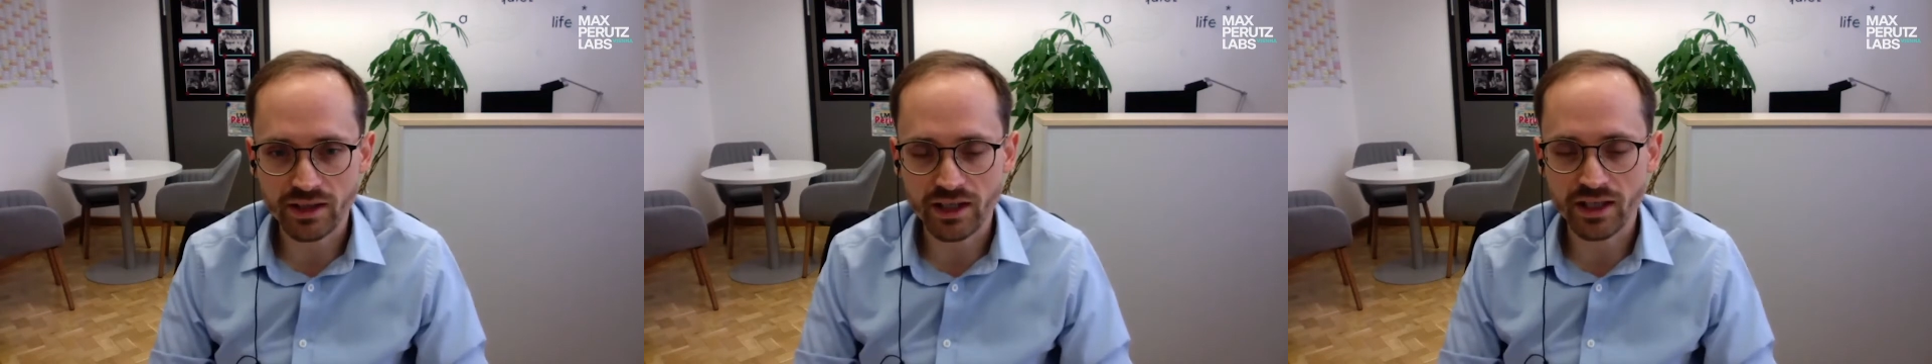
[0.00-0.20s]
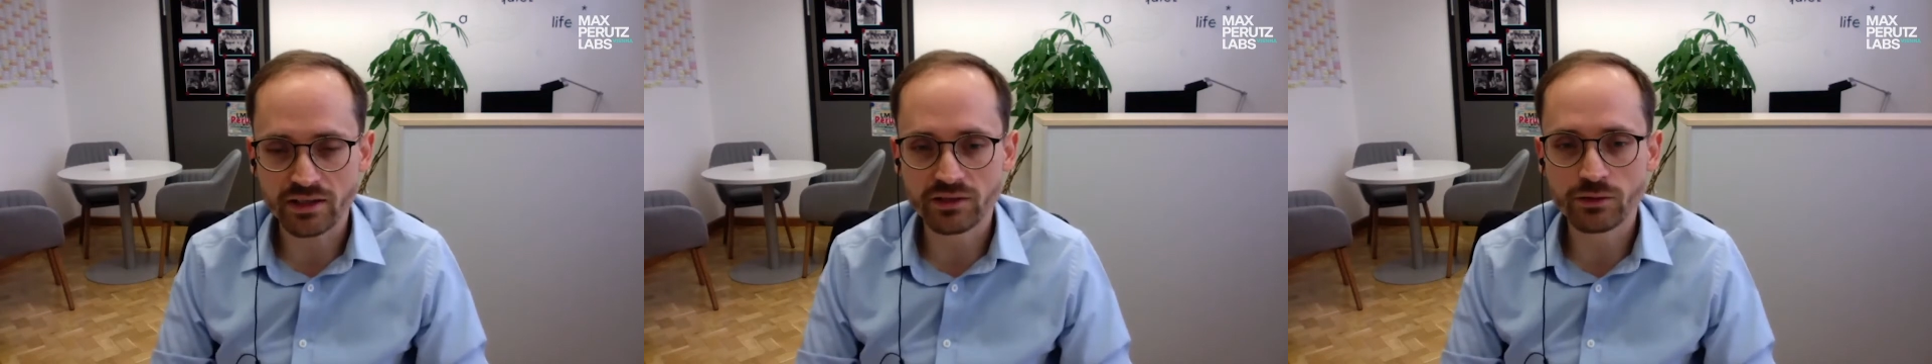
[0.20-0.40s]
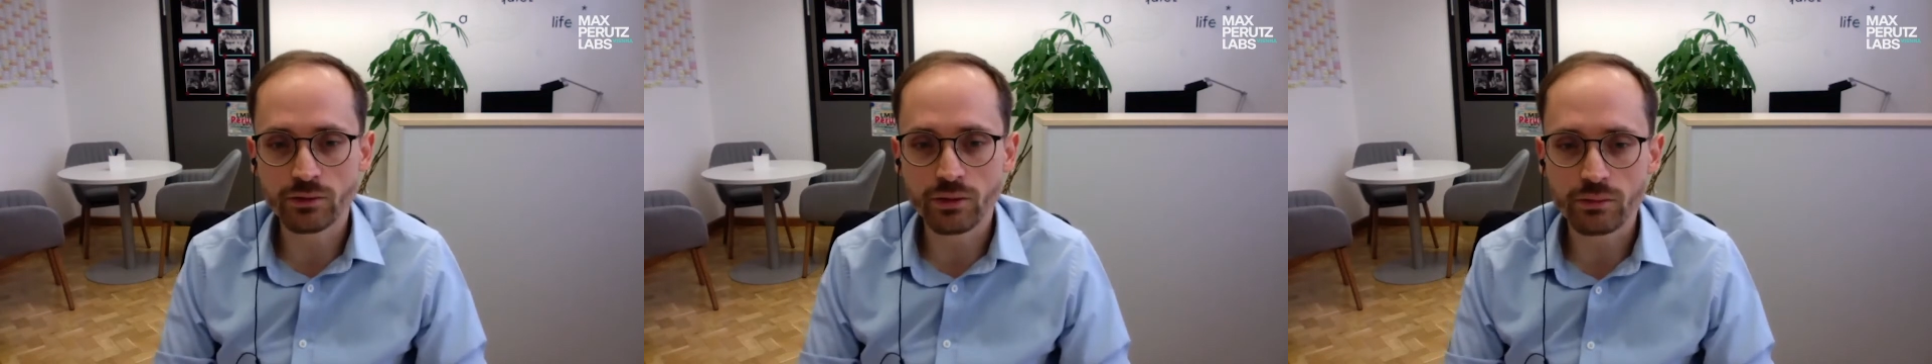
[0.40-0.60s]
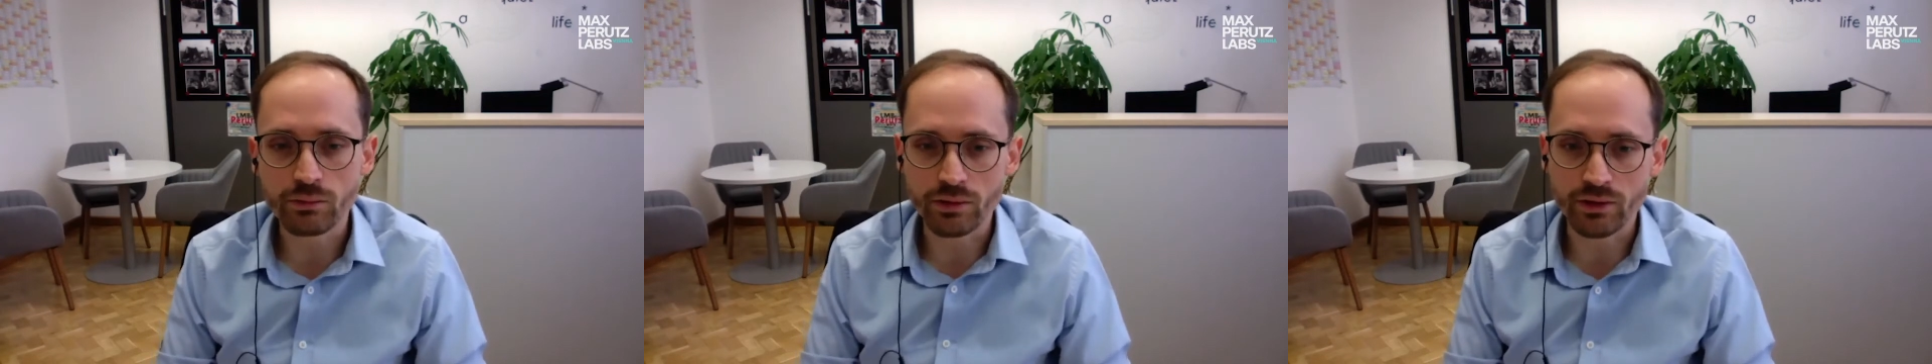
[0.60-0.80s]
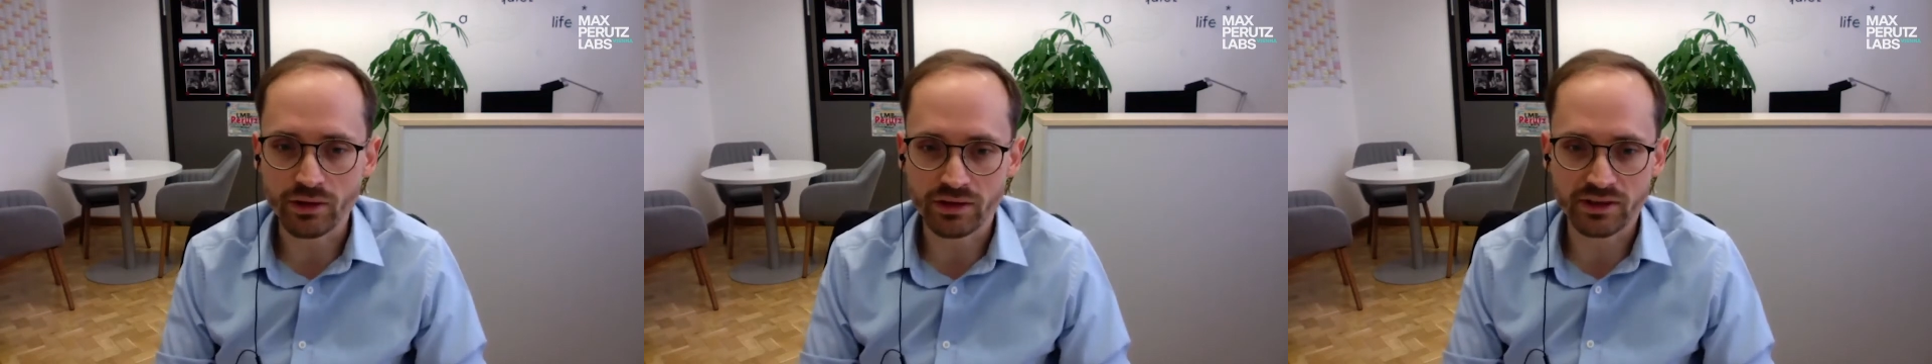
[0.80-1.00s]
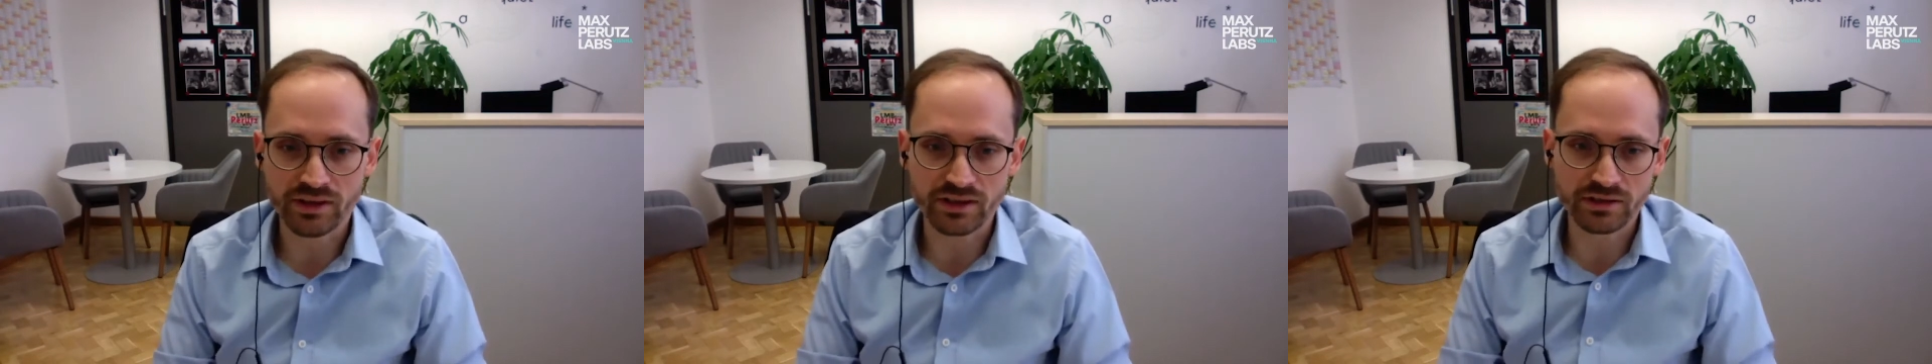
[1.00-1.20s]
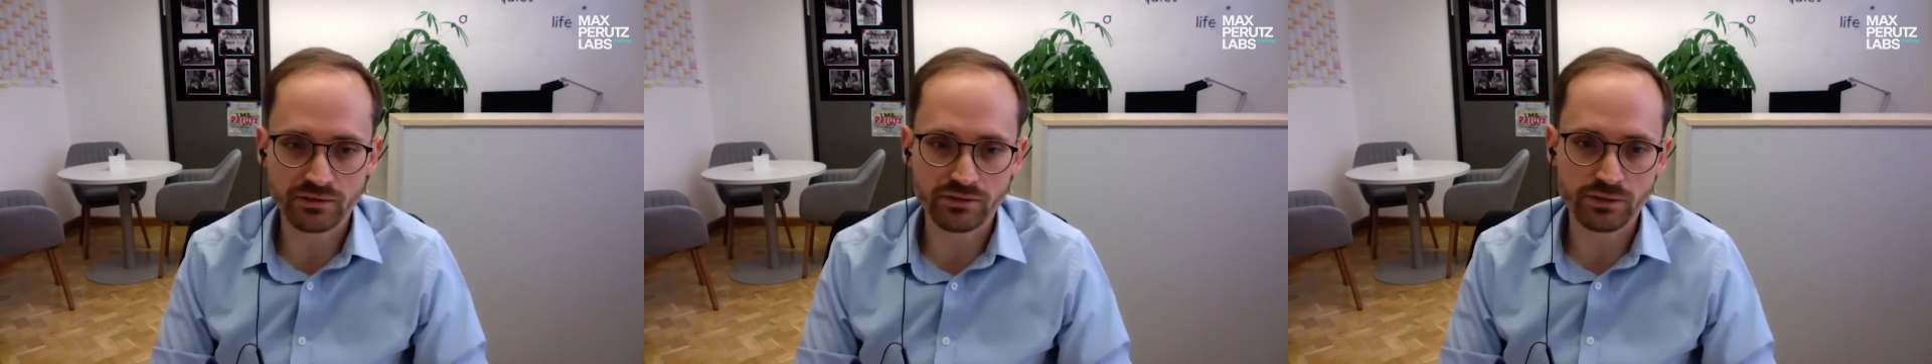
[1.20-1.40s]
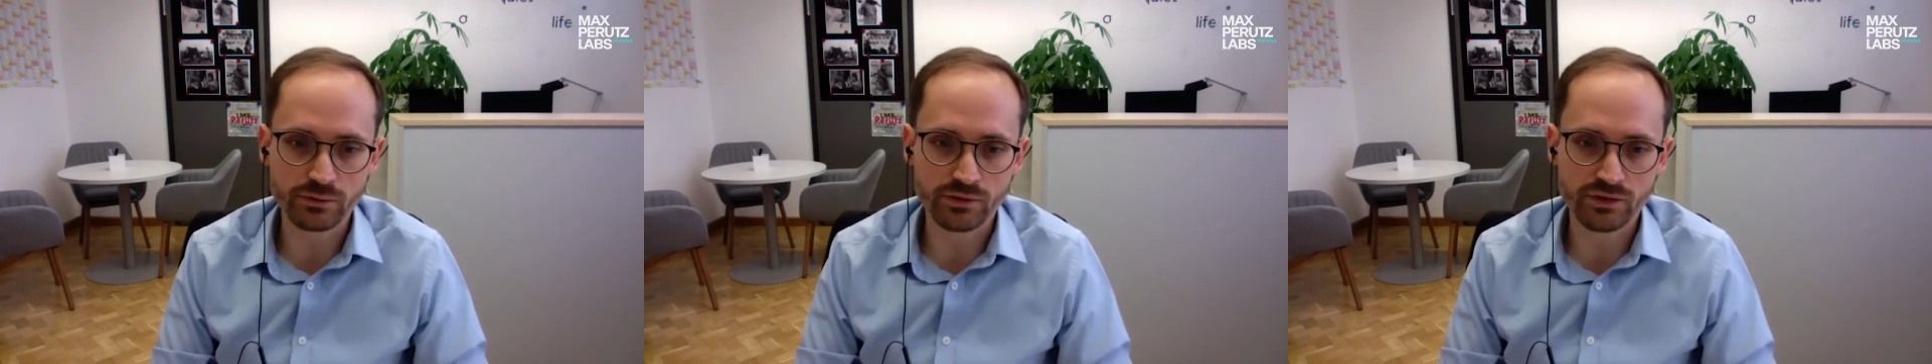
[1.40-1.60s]
and your work in the
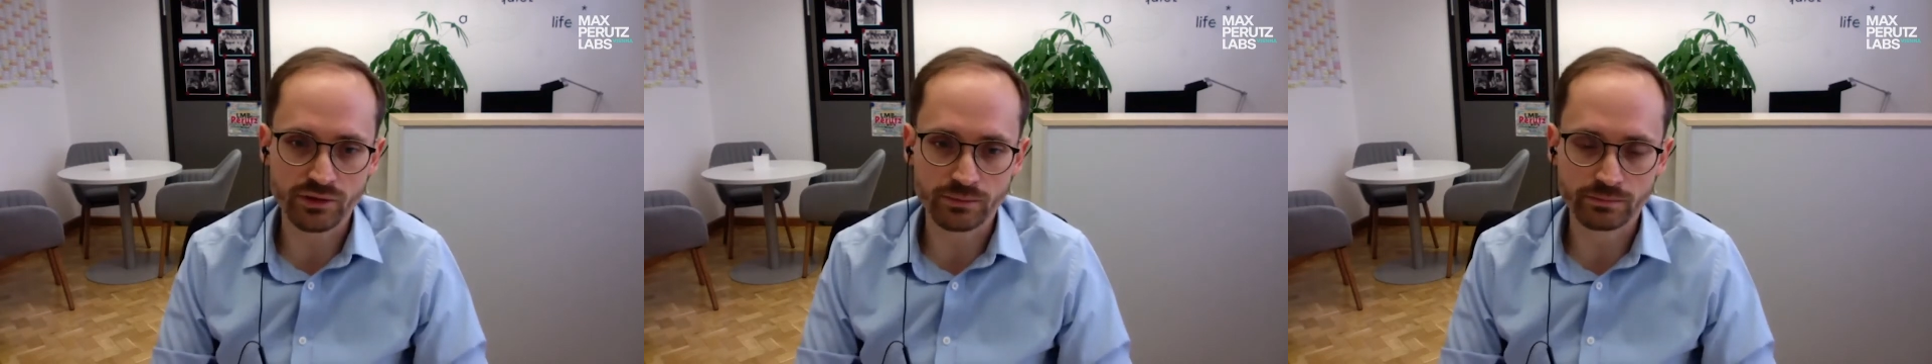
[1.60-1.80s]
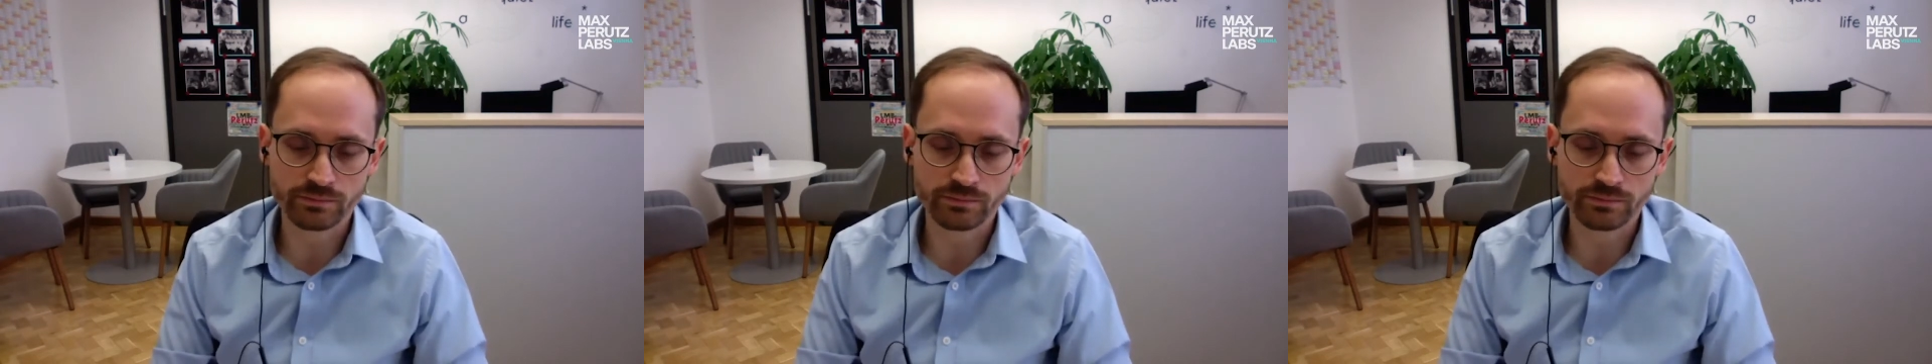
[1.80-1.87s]
future?